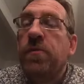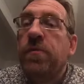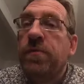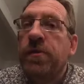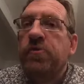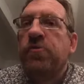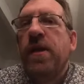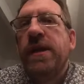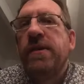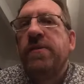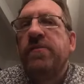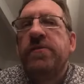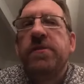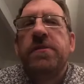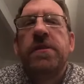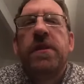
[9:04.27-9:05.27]
the trainer,
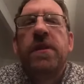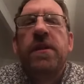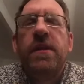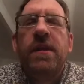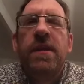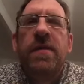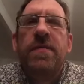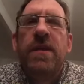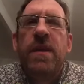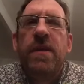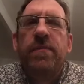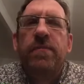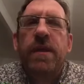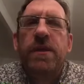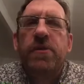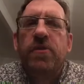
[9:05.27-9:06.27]
as I said earlier.
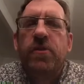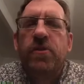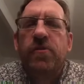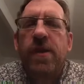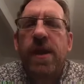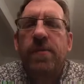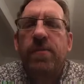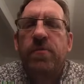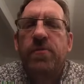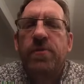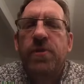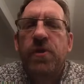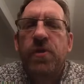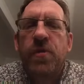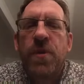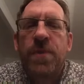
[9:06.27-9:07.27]
Make sure you're able
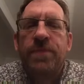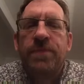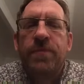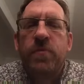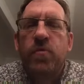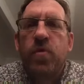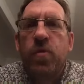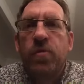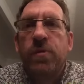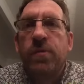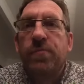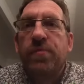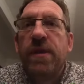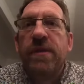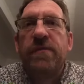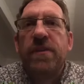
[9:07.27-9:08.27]
to talk to
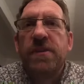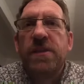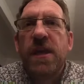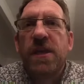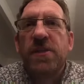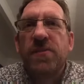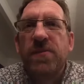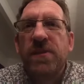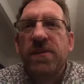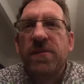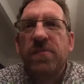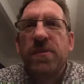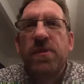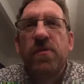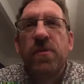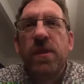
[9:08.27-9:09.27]
previous customers, and
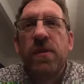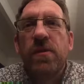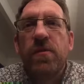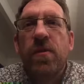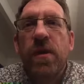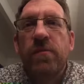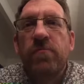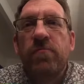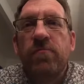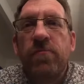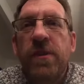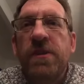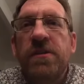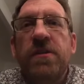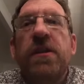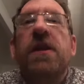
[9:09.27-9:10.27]
we're talking quite
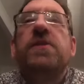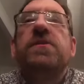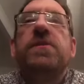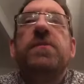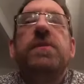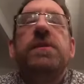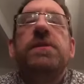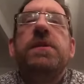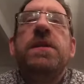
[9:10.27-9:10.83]
recent customers.